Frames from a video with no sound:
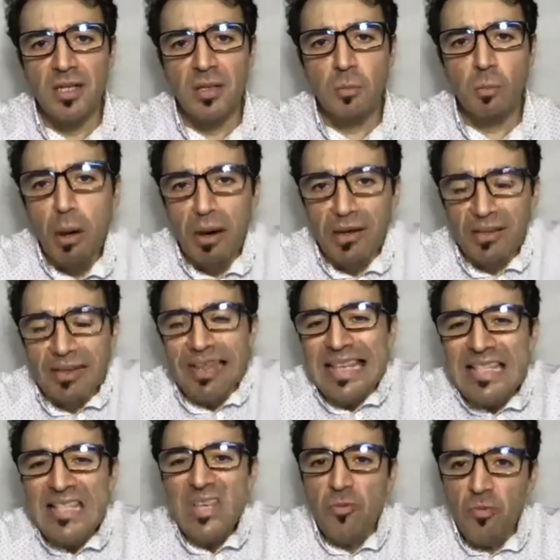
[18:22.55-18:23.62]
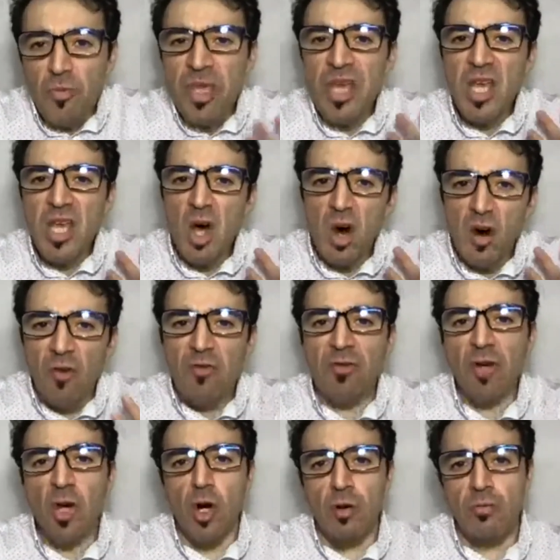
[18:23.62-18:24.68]
but this can be
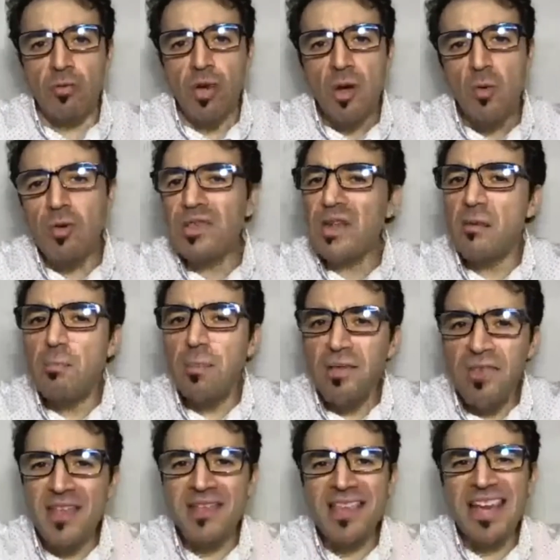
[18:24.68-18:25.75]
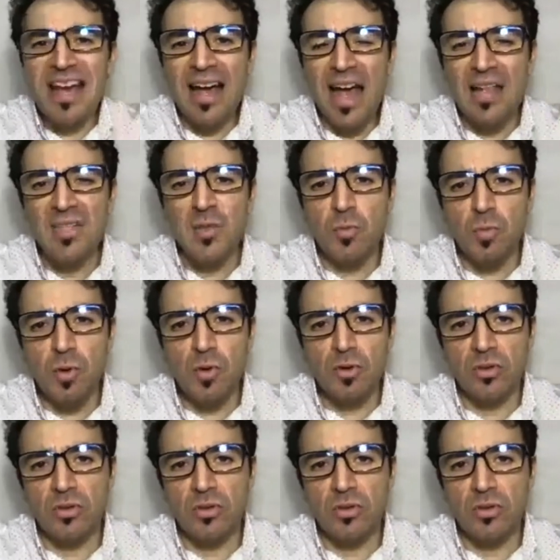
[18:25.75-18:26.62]
overcome with an empathetic and kind support.